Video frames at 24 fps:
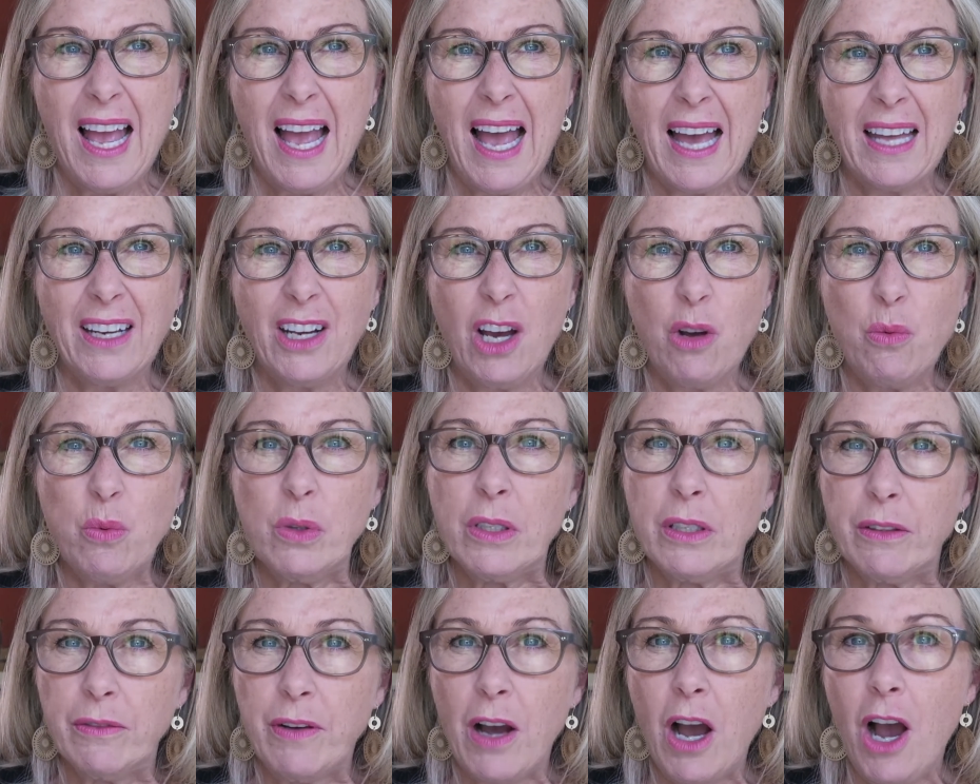And I
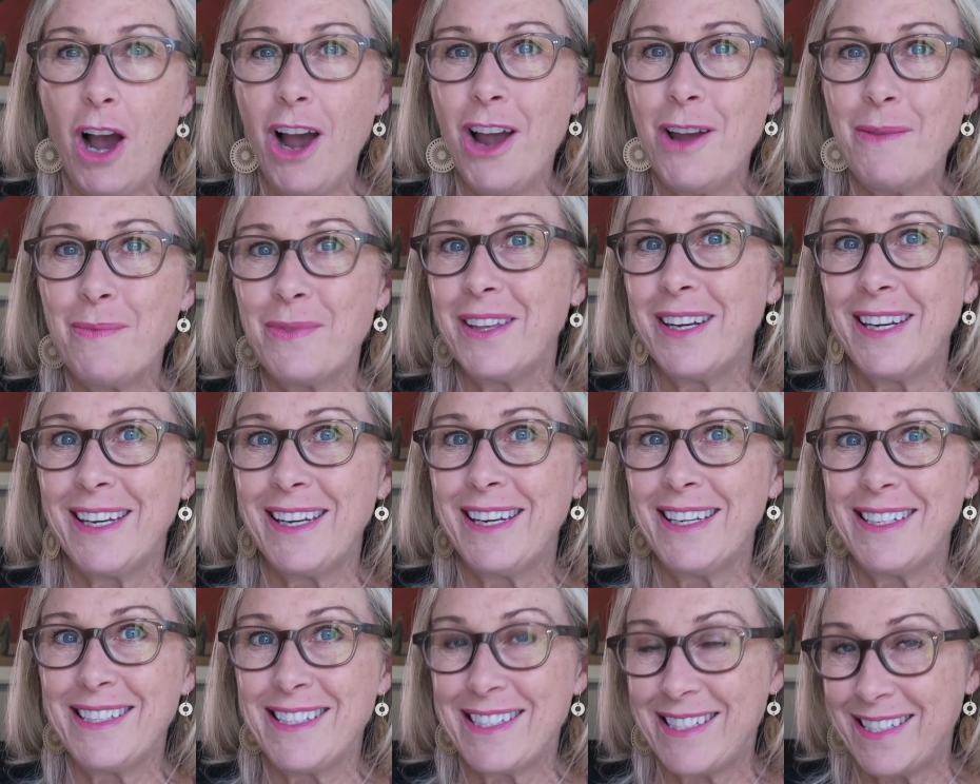would have hoped that it
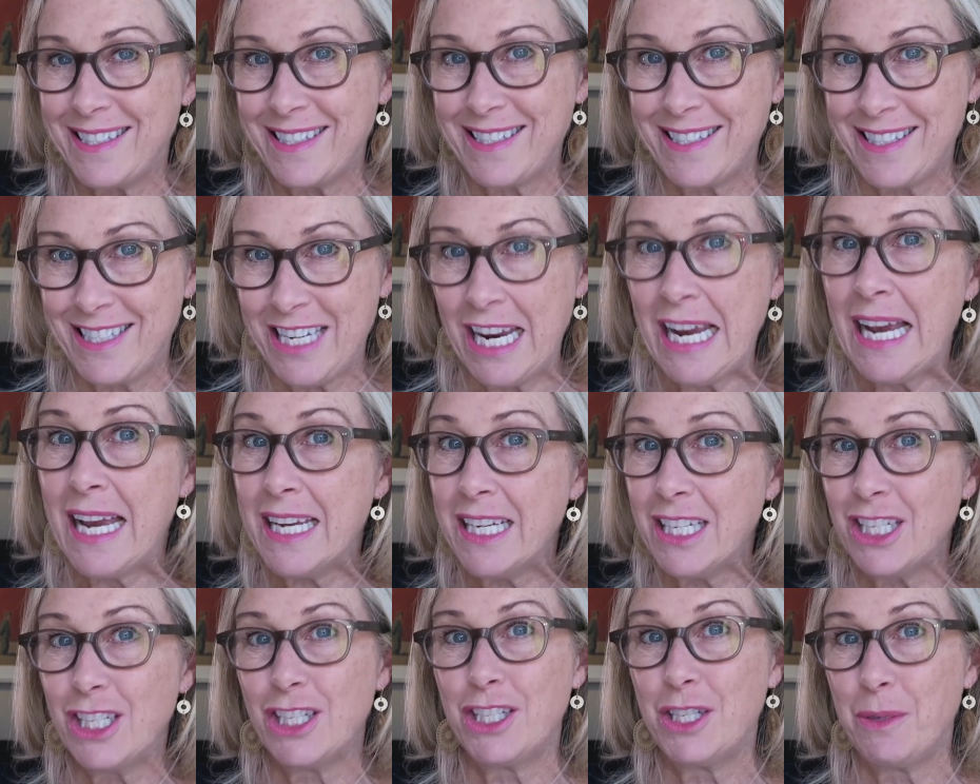has
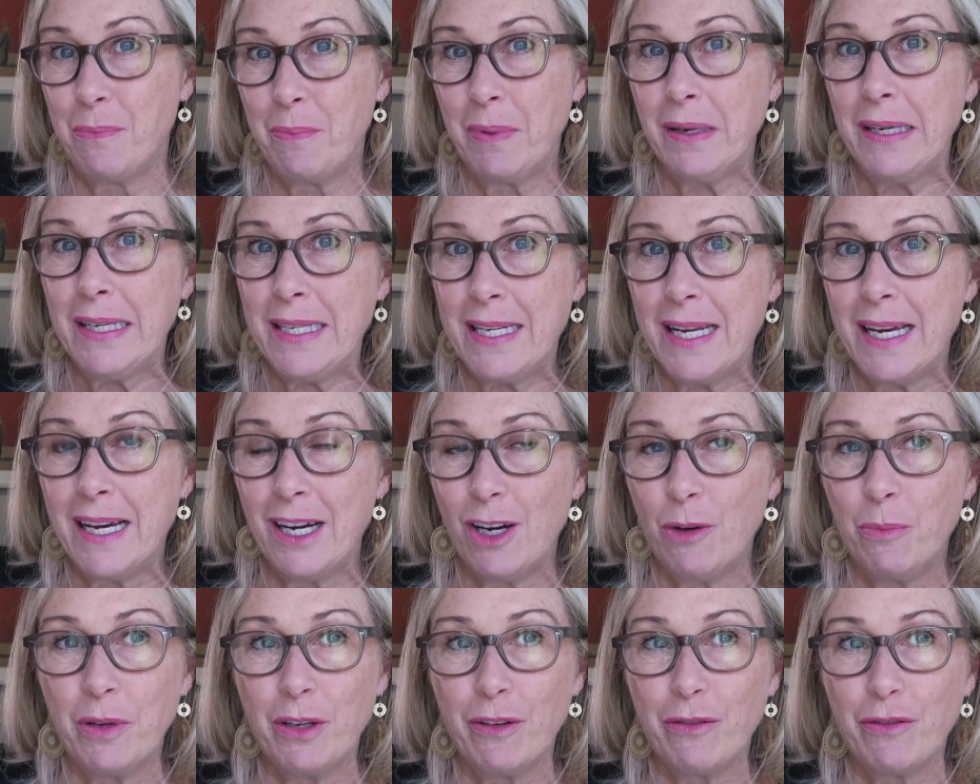changed by
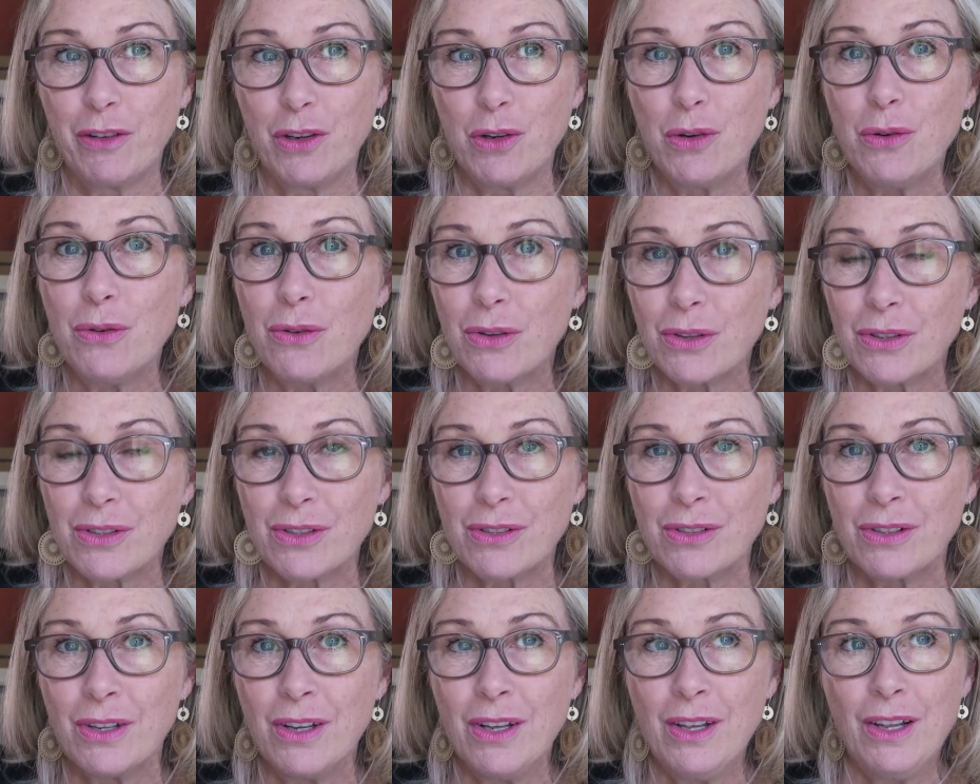now. But of
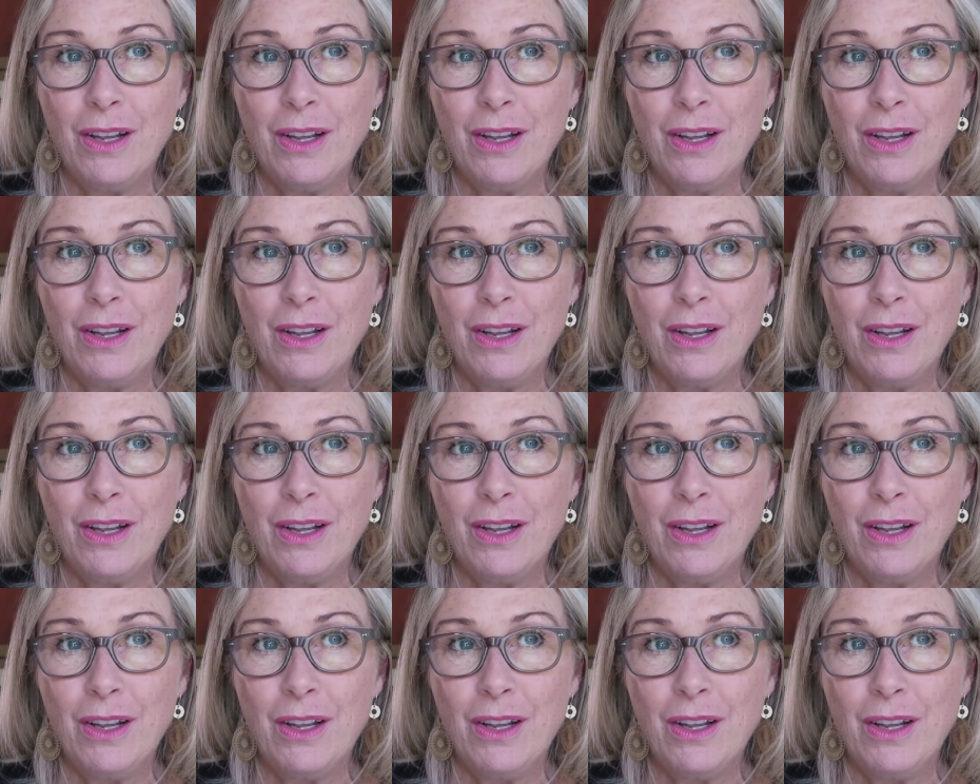course,